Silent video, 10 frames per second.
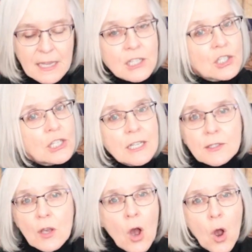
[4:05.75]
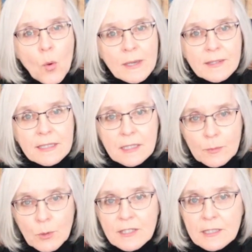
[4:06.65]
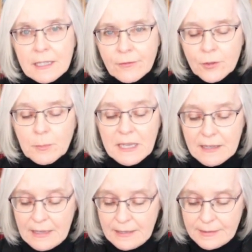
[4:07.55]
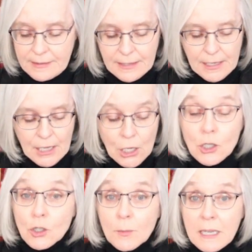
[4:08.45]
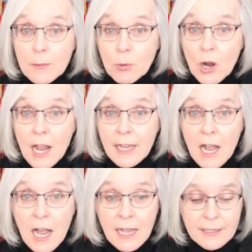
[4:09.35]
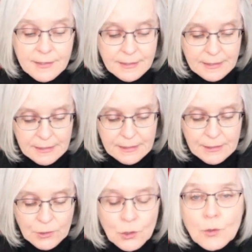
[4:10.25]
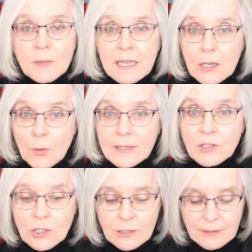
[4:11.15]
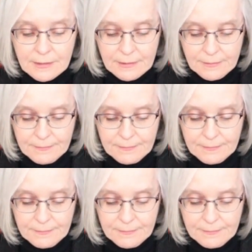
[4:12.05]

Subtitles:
She has always expressly forbidden this. Too many prying eyes, too many questions.